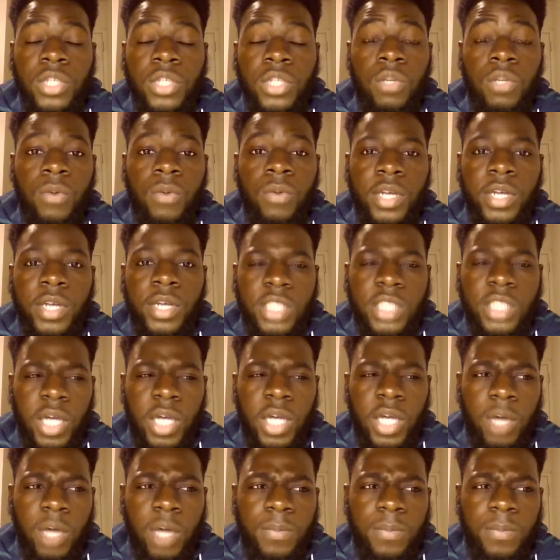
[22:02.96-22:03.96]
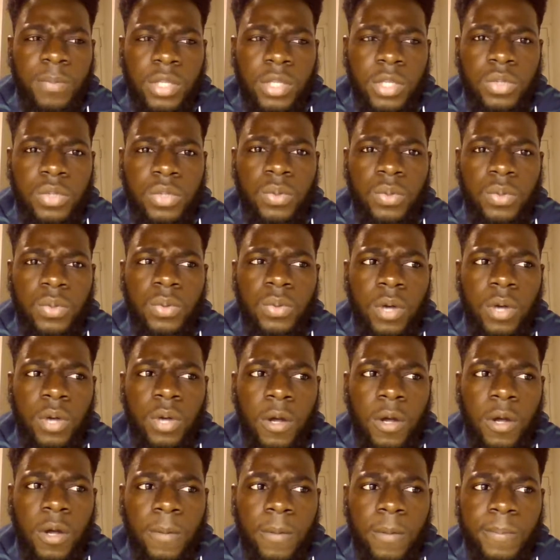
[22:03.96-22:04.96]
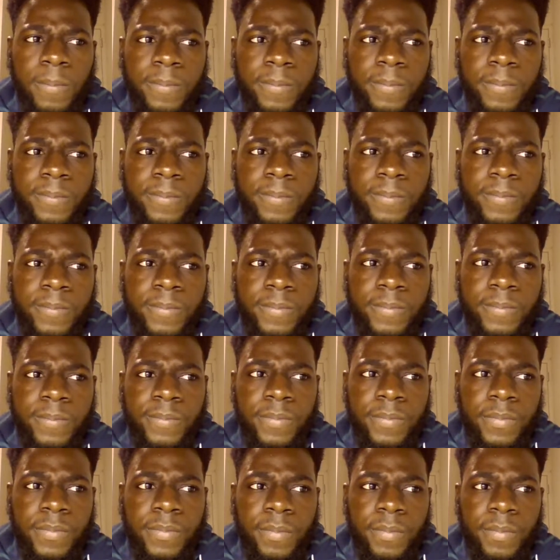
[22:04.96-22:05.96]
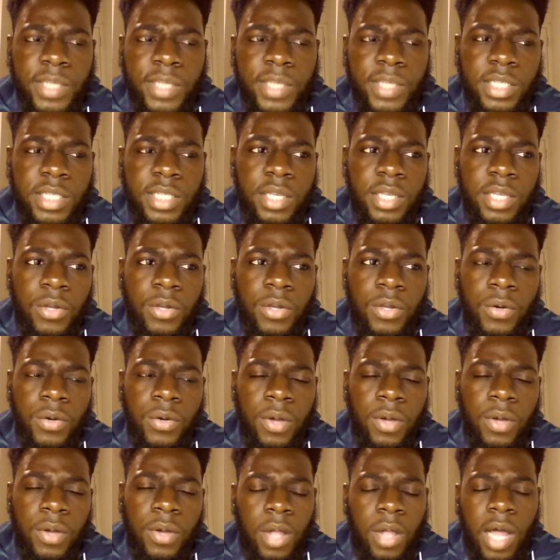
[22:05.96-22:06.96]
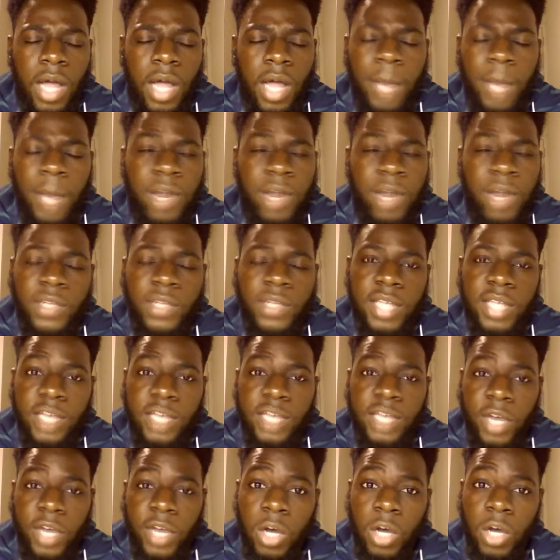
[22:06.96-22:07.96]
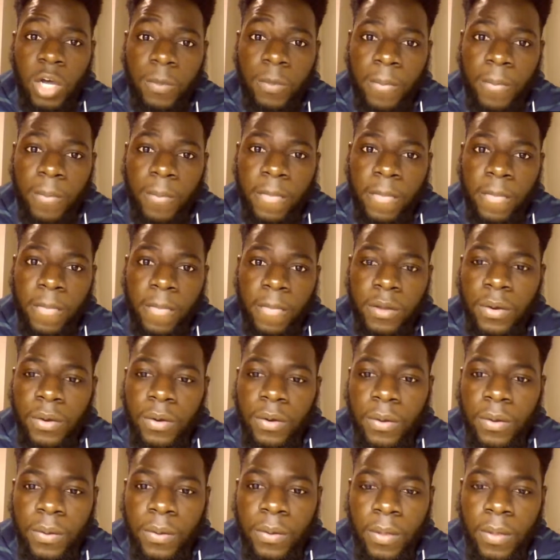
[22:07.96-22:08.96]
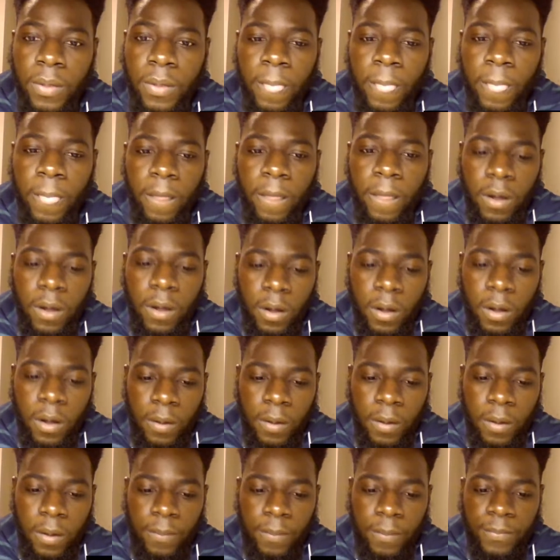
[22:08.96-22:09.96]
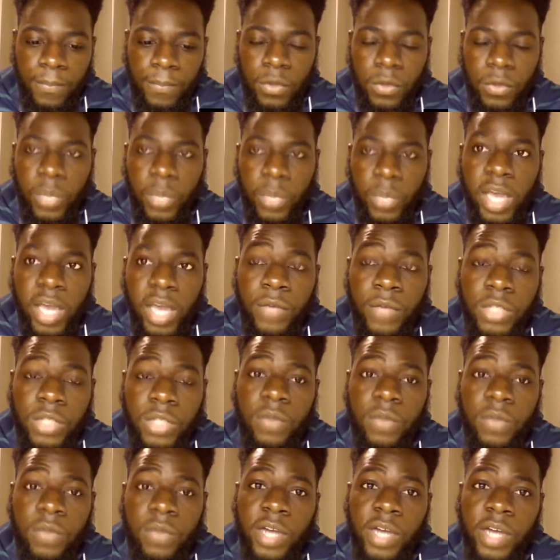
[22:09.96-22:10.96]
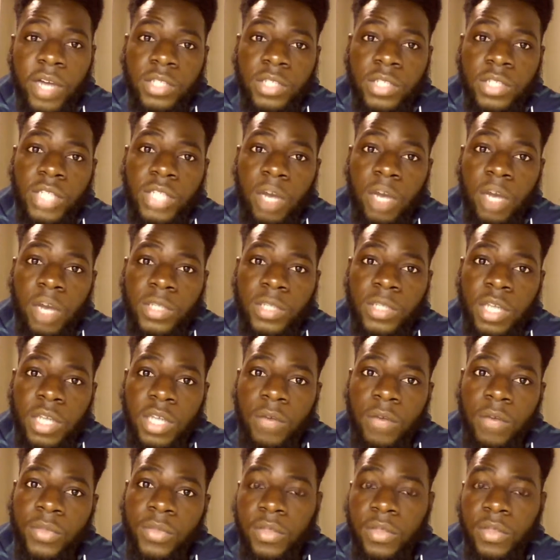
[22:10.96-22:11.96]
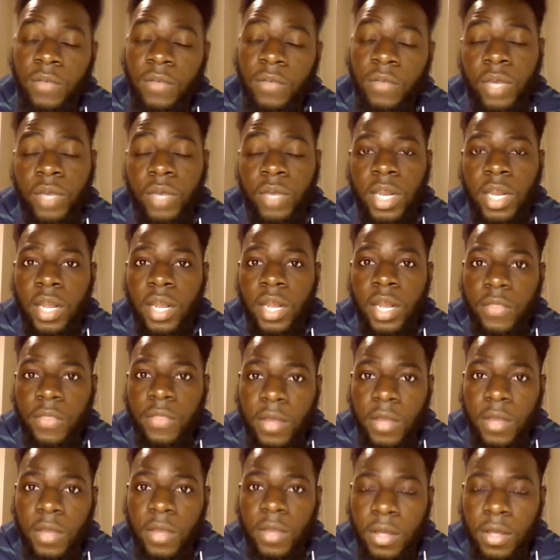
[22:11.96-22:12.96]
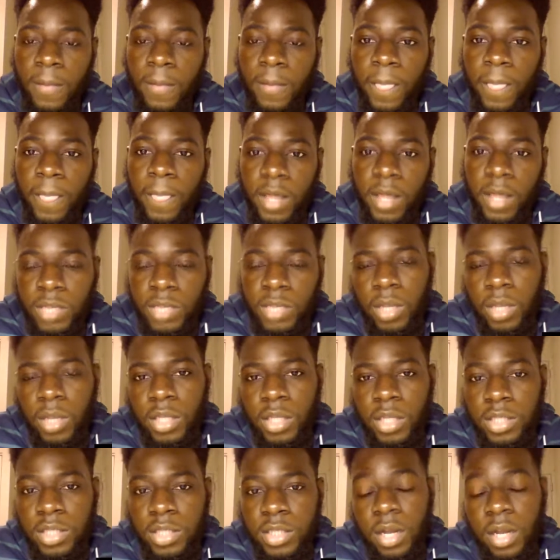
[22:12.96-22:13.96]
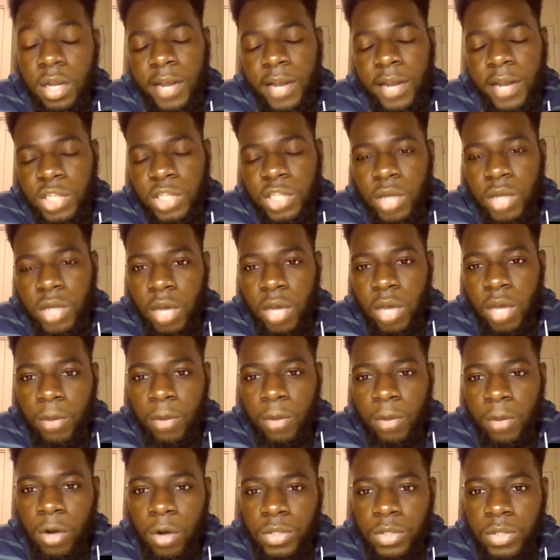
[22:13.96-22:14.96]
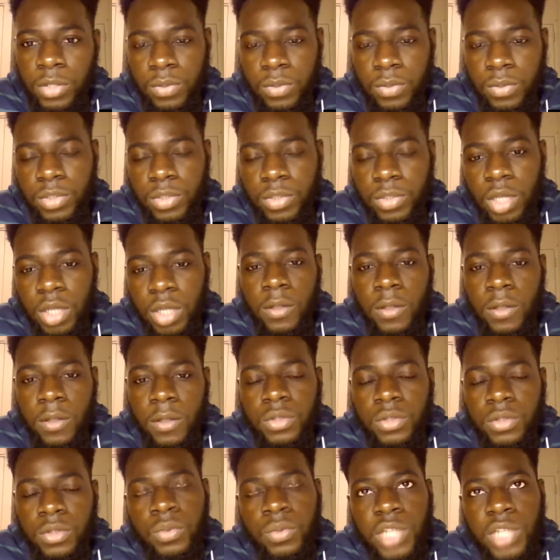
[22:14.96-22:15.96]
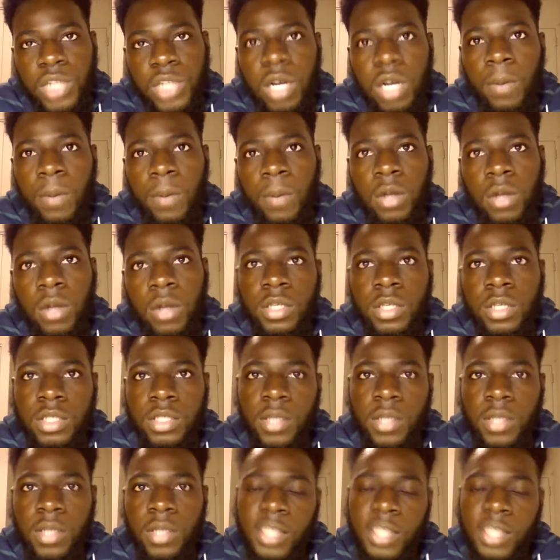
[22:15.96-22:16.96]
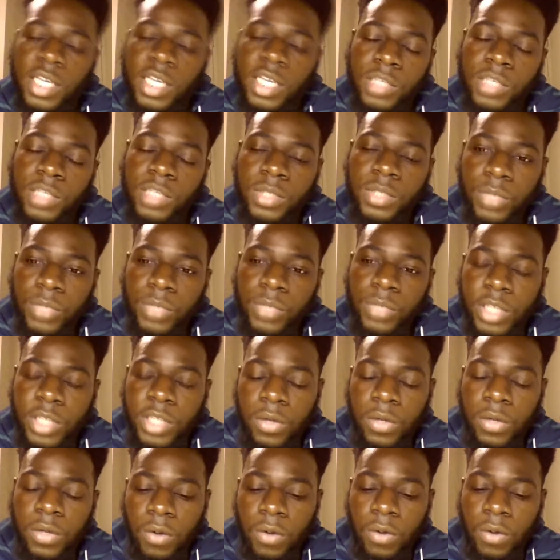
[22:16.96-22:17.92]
board has helped me to basically, you know, I'm not afraid to ask for help. You know, we have regional advisors to help us out with if we need anything, as well as national counterparts who check up on us, as Casey will tell you